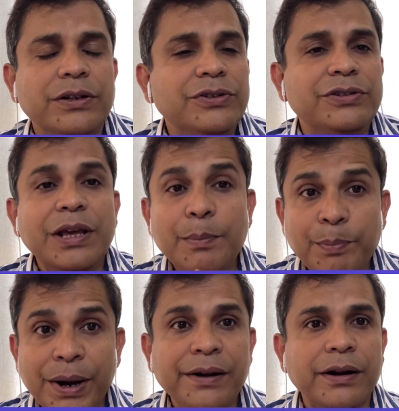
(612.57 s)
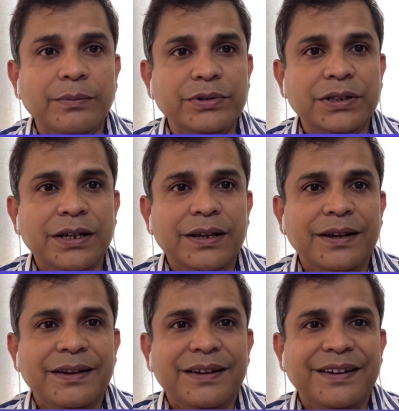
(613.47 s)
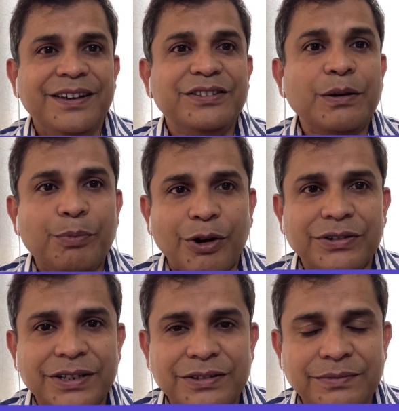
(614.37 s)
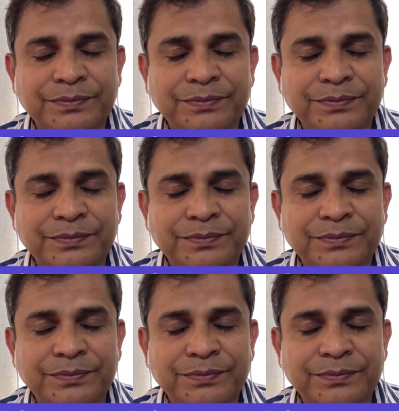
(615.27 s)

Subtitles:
Simple terms is the process.